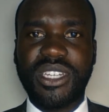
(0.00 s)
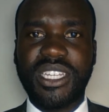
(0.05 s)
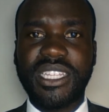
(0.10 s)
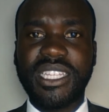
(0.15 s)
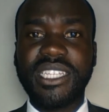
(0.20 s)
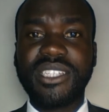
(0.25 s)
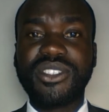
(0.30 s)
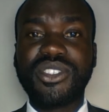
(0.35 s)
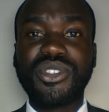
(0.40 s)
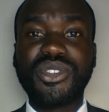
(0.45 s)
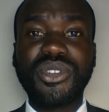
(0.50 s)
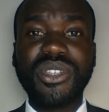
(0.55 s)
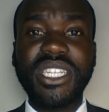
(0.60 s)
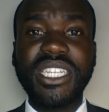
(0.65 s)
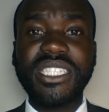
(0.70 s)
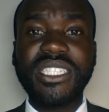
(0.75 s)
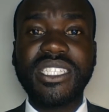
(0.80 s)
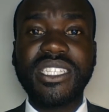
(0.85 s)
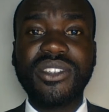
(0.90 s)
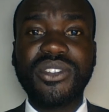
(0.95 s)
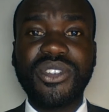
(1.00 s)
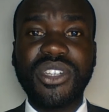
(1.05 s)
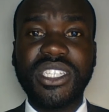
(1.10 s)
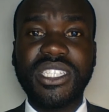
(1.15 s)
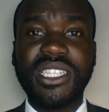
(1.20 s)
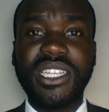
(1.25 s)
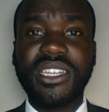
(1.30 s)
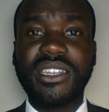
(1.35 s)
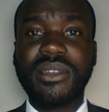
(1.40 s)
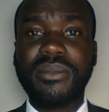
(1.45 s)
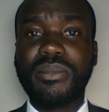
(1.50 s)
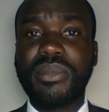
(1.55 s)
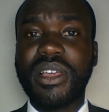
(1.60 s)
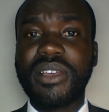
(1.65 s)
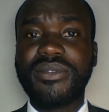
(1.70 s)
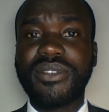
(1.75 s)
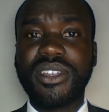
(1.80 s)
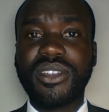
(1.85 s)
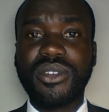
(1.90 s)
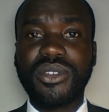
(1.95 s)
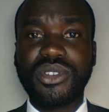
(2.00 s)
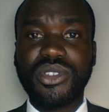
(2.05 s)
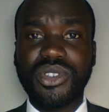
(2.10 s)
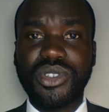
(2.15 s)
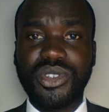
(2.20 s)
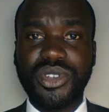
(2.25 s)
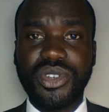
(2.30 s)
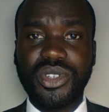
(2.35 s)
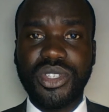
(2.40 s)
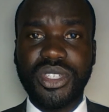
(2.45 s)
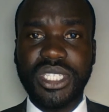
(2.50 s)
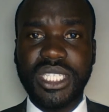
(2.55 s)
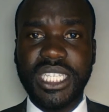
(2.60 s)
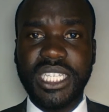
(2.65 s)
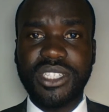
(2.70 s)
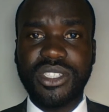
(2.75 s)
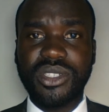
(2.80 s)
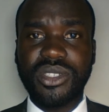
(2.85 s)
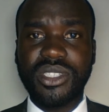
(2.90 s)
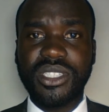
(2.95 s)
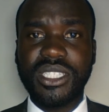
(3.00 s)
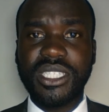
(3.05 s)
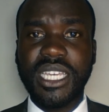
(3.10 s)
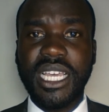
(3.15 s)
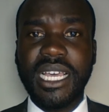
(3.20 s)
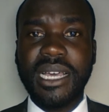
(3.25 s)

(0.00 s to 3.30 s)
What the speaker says: And then students interested in private law tutorial sessions,